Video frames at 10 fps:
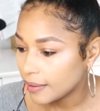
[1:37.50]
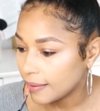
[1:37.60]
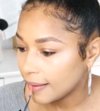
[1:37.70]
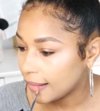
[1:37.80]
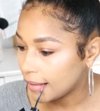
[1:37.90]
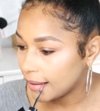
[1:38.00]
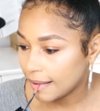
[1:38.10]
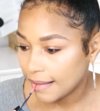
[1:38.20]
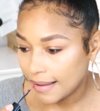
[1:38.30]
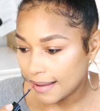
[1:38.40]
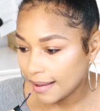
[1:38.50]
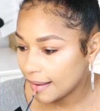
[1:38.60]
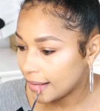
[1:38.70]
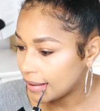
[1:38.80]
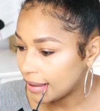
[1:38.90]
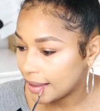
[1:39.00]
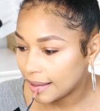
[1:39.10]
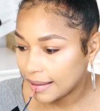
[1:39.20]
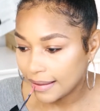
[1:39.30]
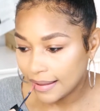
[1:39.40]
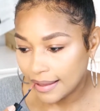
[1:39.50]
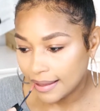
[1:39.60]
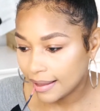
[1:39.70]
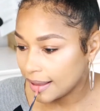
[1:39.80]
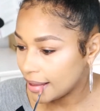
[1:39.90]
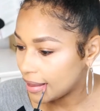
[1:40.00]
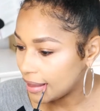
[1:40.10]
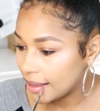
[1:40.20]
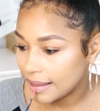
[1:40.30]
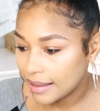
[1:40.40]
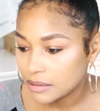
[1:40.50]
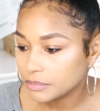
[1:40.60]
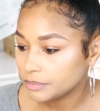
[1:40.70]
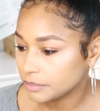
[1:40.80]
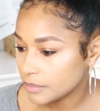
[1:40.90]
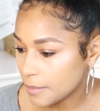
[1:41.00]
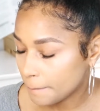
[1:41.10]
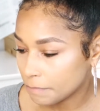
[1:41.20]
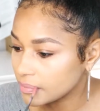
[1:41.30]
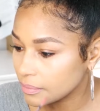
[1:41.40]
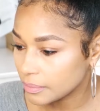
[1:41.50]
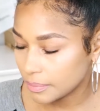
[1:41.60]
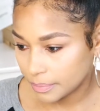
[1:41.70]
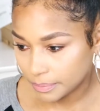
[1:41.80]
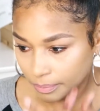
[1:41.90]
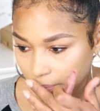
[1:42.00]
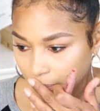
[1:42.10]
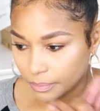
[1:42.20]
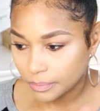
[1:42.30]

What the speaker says: (no one is talking)